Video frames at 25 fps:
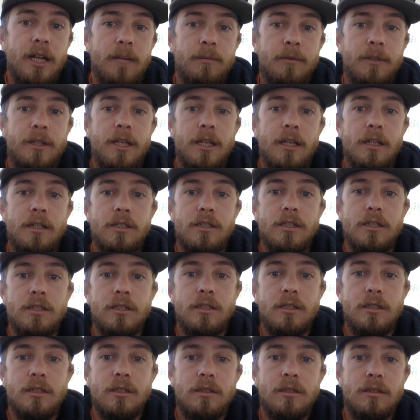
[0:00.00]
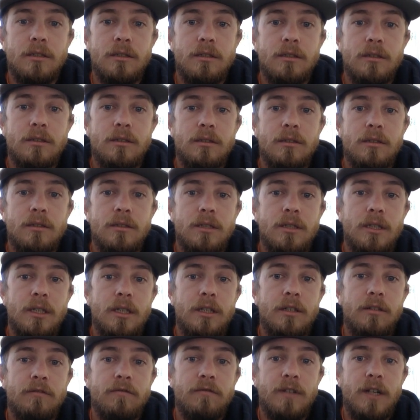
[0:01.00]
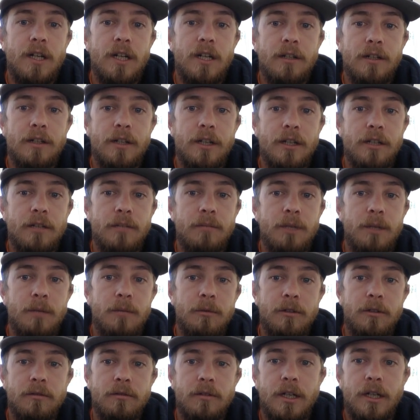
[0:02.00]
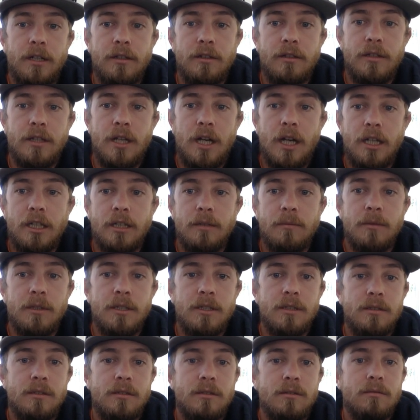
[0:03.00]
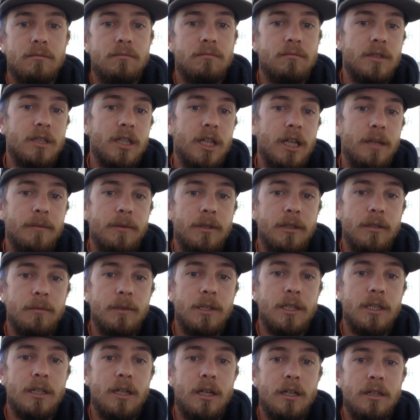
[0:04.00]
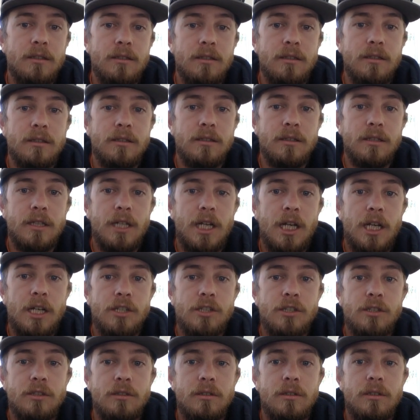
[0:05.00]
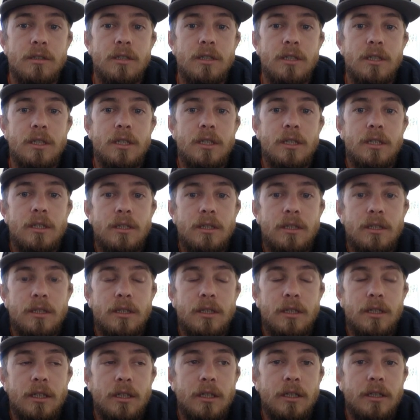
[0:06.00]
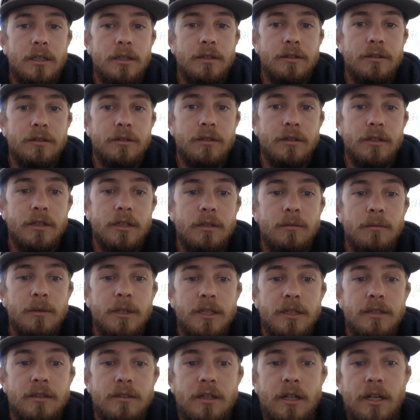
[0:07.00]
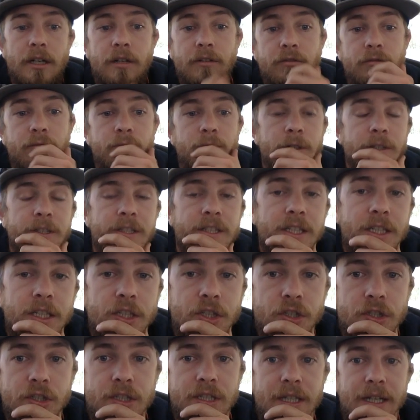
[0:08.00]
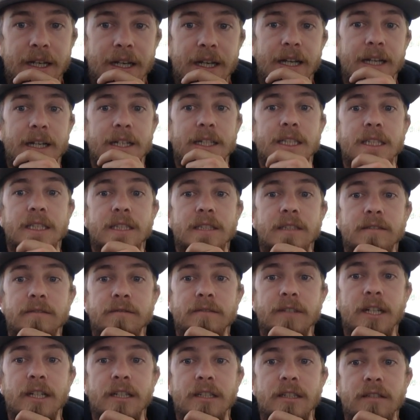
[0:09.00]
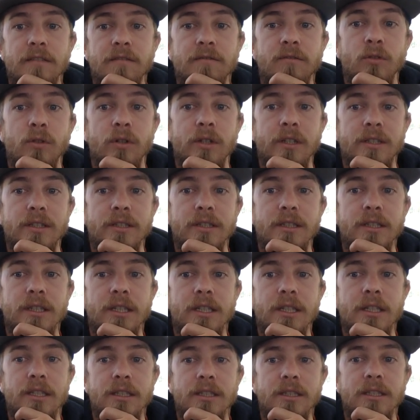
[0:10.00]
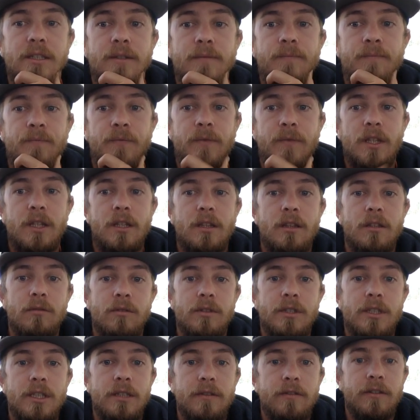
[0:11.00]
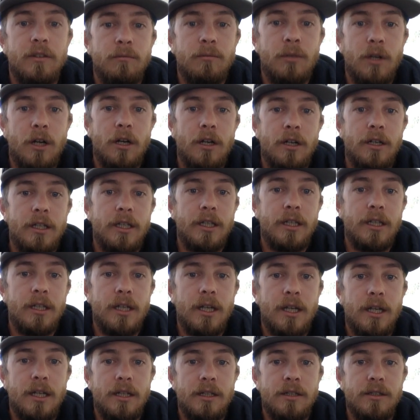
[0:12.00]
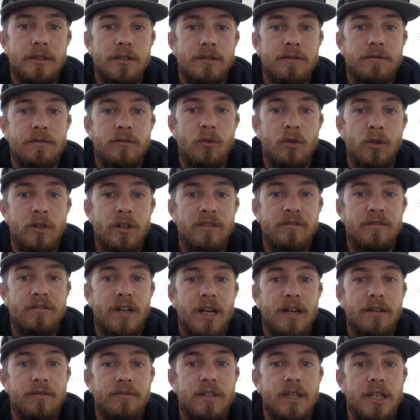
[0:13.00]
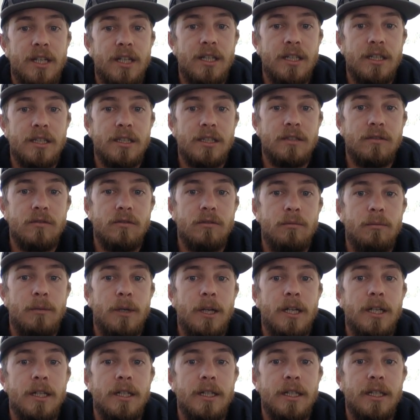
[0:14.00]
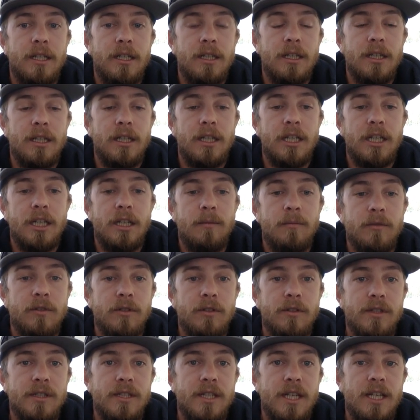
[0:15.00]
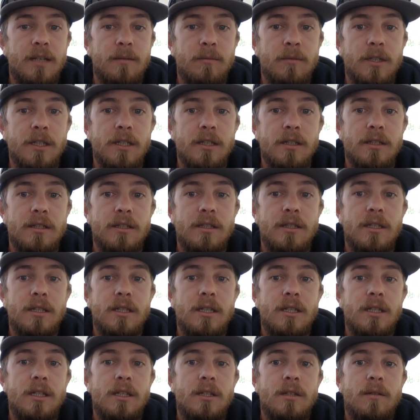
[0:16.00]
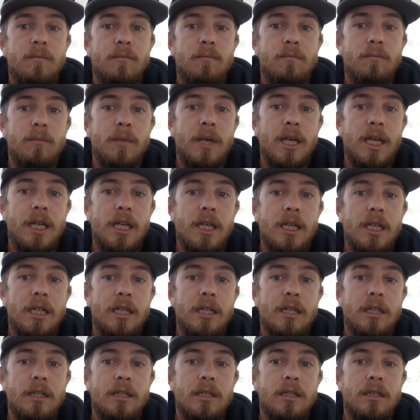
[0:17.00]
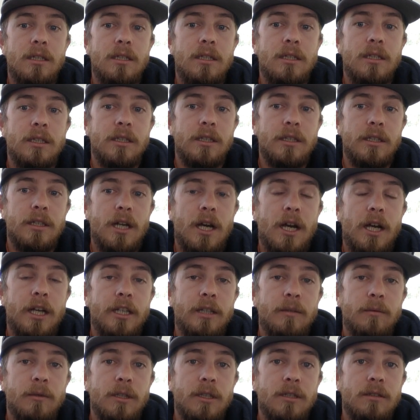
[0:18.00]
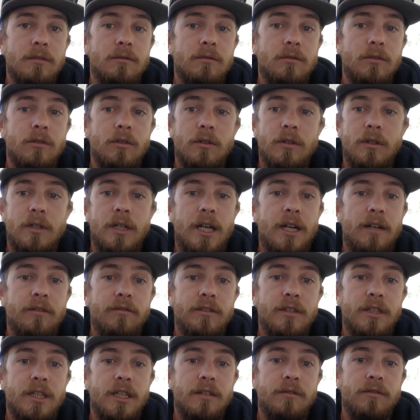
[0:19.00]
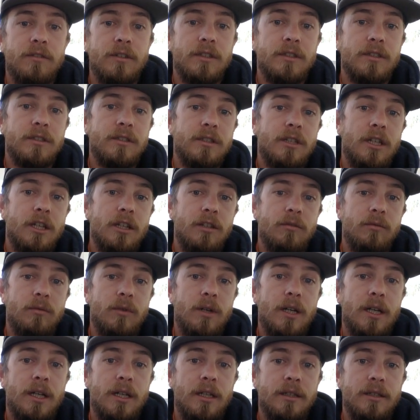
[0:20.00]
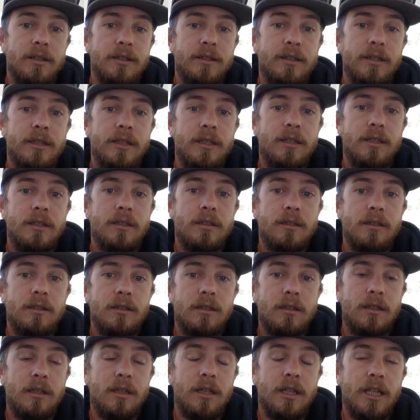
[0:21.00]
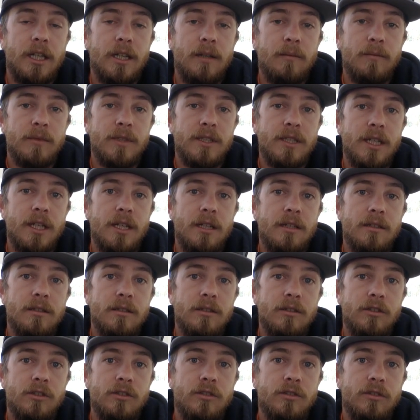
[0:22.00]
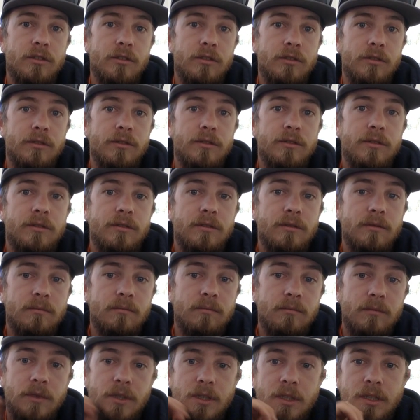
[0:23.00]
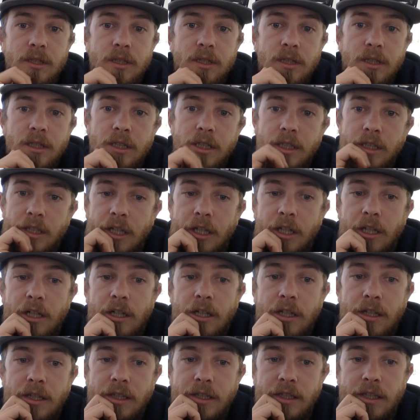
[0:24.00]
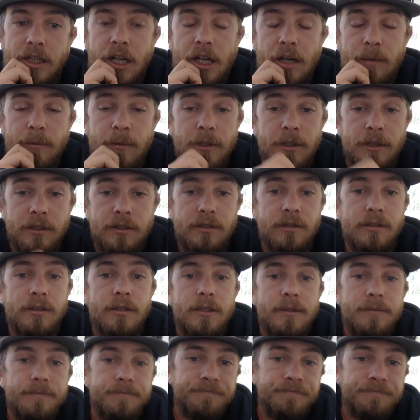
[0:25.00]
application and filed onto the public record documents claiming to be a non-citizen national through the Administrative Procedures Act of 1946. The receiving party has 45 days to rebut any claims or statements made in the document or affidavits. Otherwise, the claim stands as truth in law and commerce.